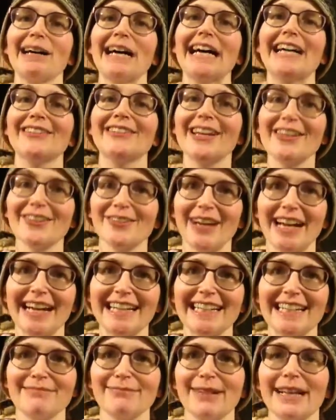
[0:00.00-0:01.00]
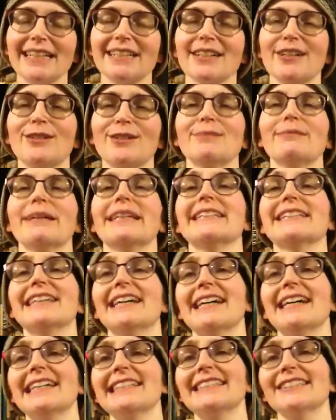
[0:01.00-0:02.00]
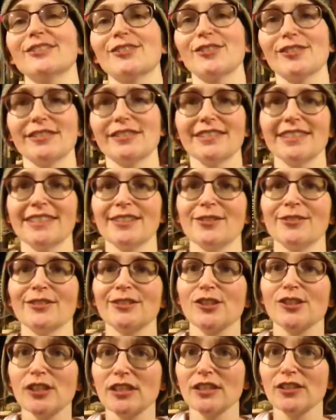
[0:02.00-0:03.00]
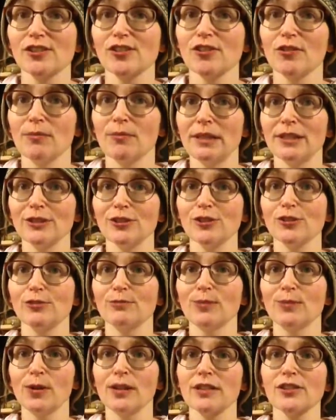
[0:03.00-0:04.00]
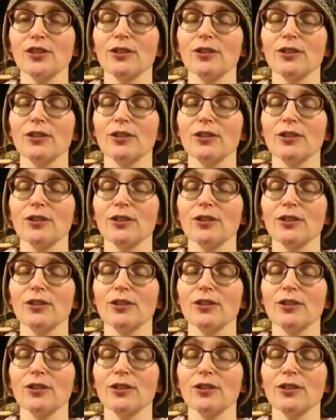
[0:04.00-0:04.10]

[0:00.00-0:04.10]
On the other hand, I'm like, oh my god, there's still so much more.